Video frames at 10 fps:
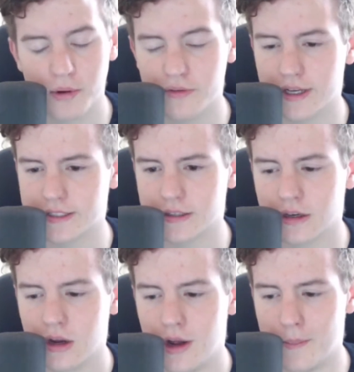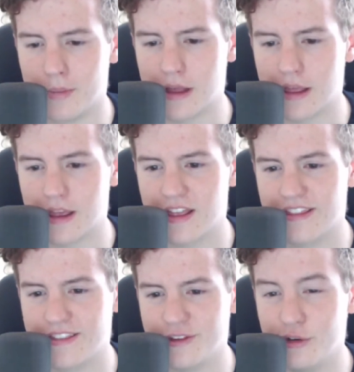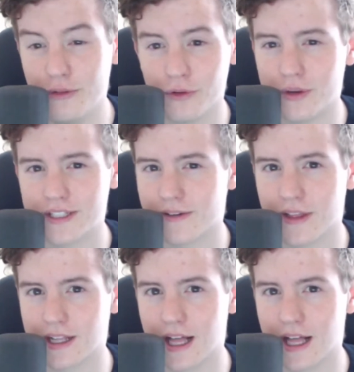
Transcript: professor, but the usefulness of that